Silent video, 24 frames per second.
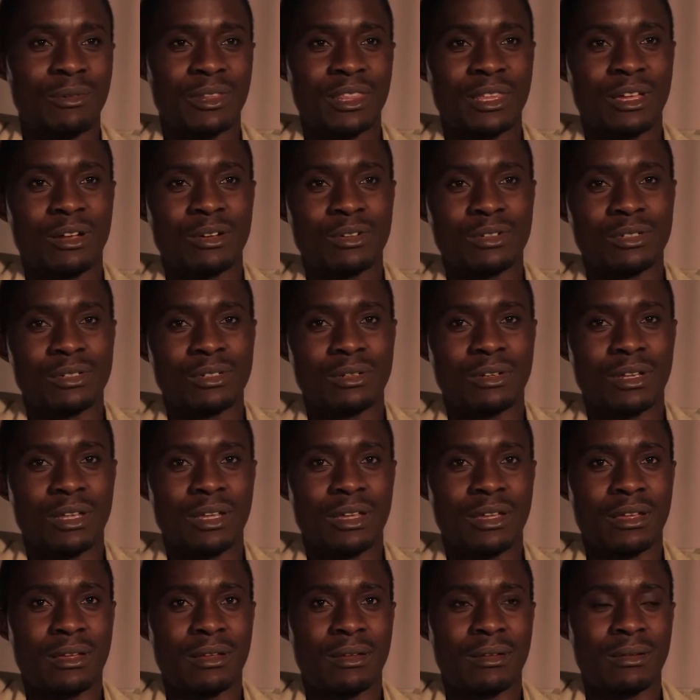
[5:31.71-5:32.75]
without
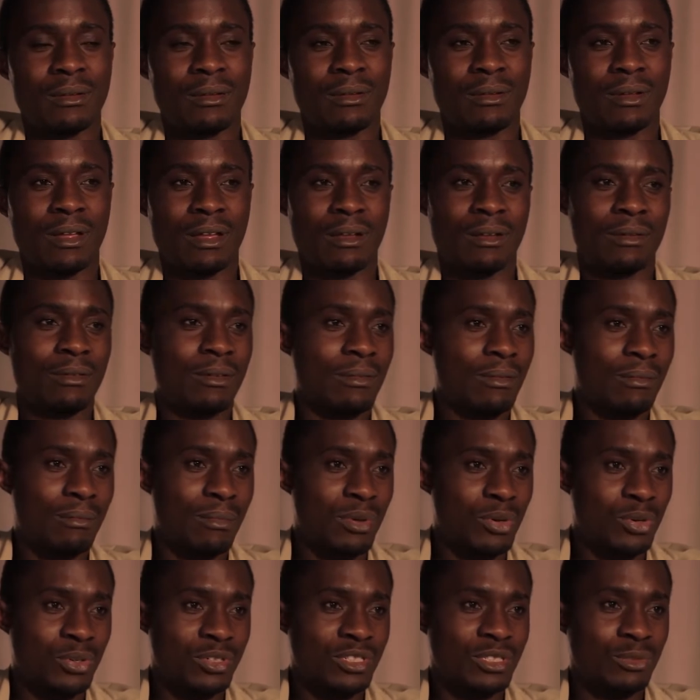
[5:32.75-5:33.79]

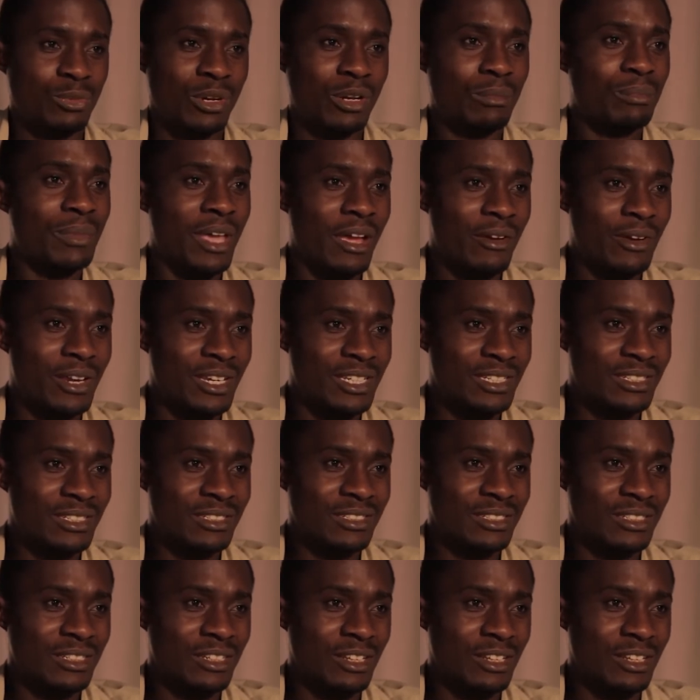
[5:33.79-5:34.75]
books will perish.